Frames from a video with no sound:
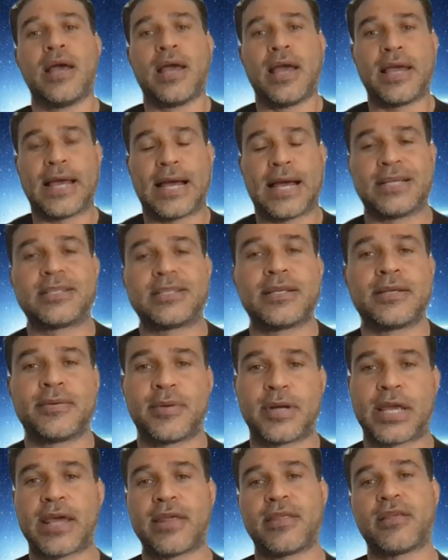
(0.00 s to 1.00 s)
Hey guys,
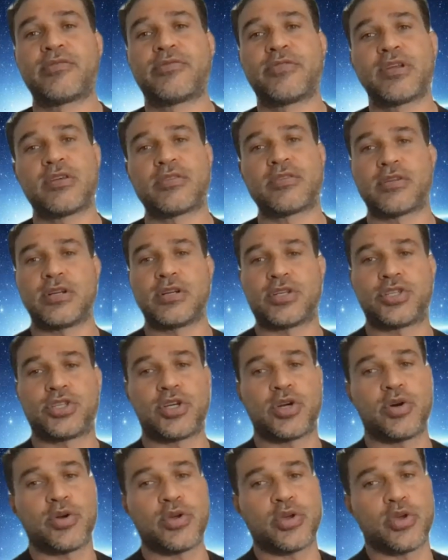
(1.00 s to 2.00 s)
okay, this video is going to
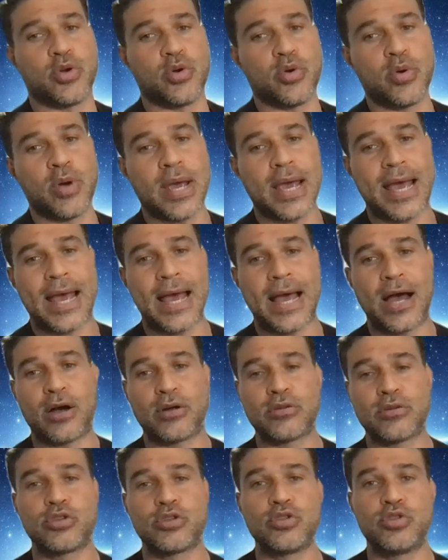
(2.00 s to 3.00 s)
show you
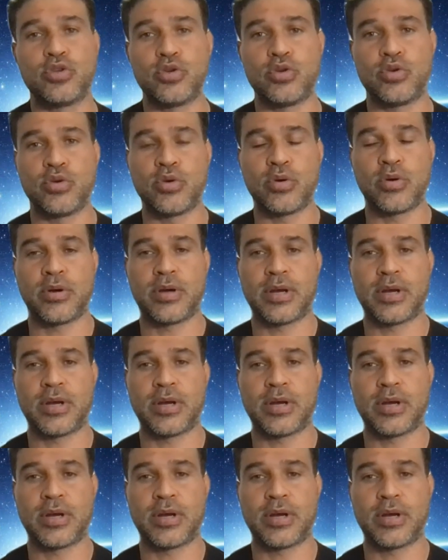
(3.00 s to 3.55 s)
how to do